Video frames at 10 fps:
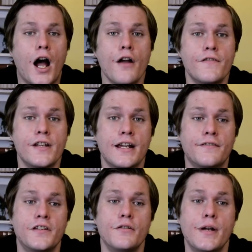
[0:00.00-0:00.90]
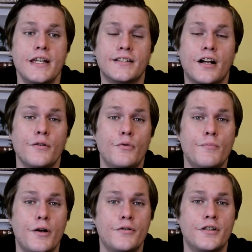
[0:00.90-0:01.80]
Over the next few weeks, I will
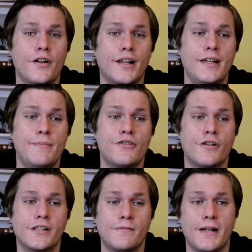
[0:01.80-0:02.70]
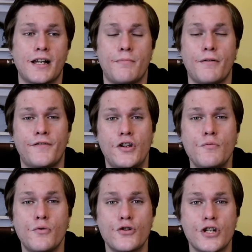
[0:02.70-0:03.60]
most likely be trying to pick up a few
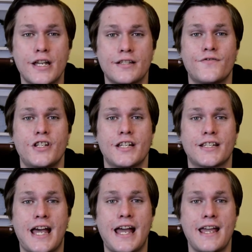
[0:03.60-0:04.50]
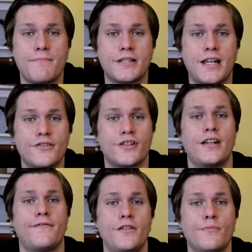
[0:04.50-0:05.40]
more shares of GSK and potentially
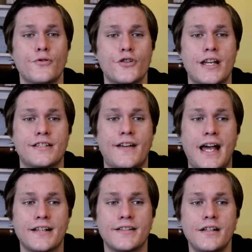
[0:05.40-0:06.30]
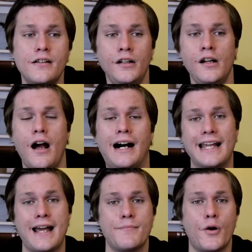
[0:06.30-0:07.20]
a few more shares of AXA. I
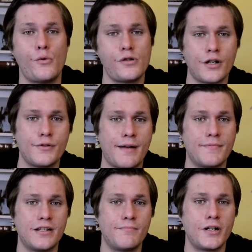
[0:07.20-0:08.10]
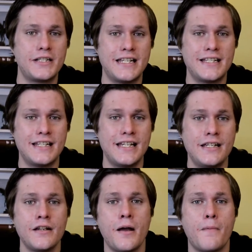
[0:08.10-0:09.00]
am also tempted by Disney,
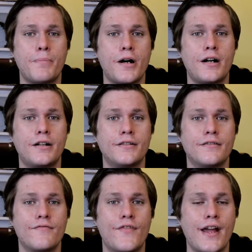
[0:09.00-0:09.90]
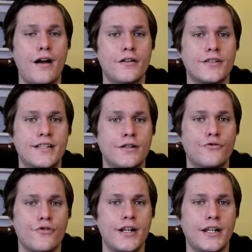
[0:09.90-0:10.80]
but they are still
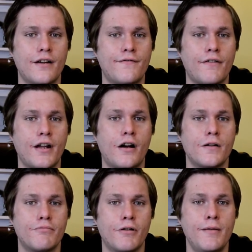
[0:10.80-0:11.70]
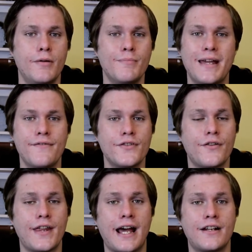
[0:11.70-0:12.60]
trading at a very high premium, even though
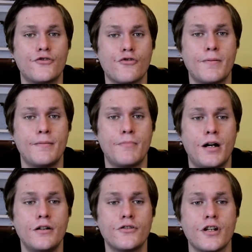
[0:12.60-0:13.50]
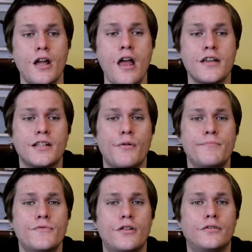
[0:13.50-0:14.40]
they had a drop in March. So I'm
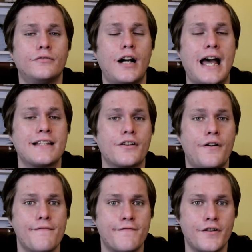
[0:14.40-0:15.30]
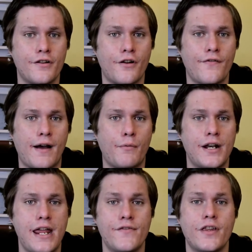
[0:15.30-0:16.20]
not as confident on that one,
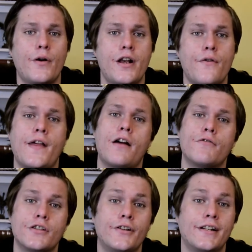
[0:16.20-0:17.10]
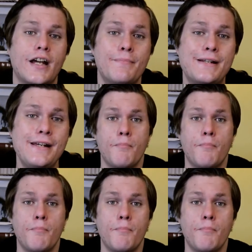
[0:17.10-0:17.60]
even though I know they are a solid company.